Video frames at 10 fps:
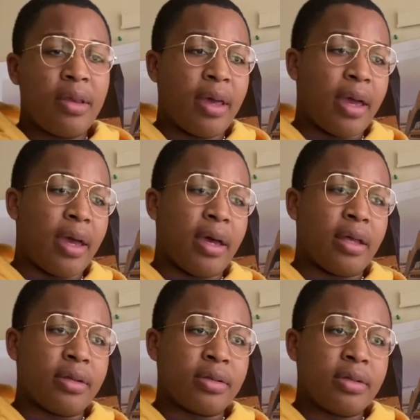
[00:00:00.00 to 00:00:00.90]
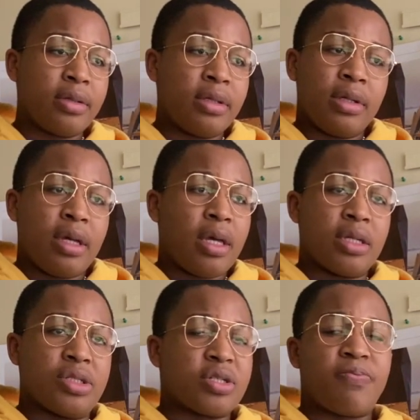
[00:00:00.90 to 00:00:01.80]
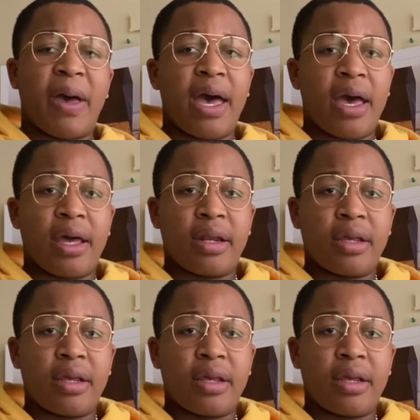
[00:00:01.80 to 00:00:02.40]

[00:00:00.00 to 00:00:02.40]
and it's just bad.